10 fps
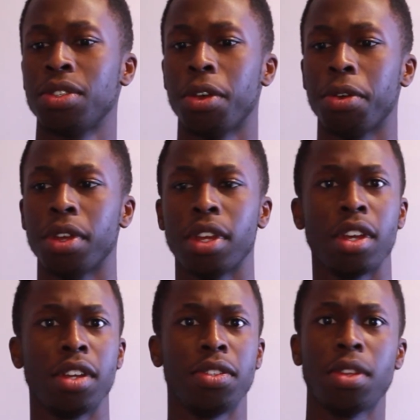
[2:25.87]
So
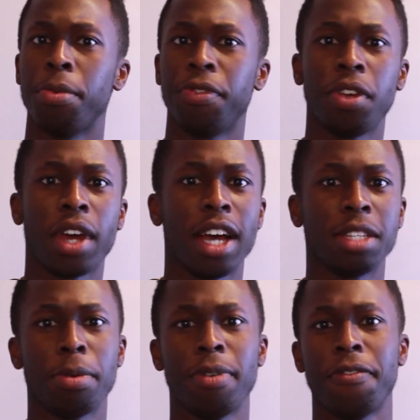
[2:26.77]
some of you
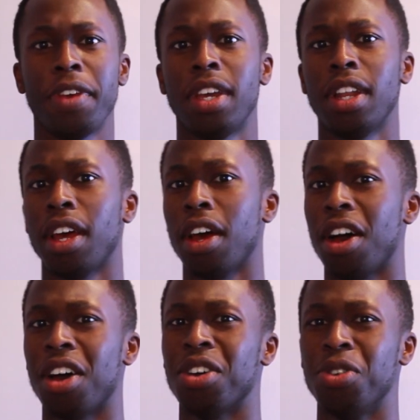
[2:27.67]
guys may be thinking like,
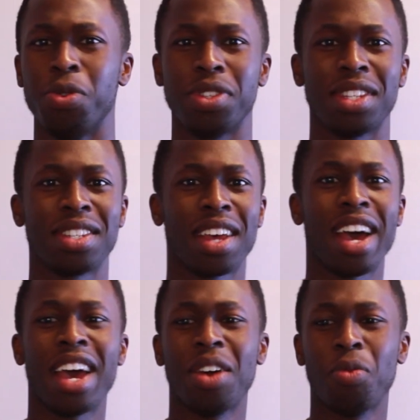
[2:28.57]
ah, oh, who's this guy?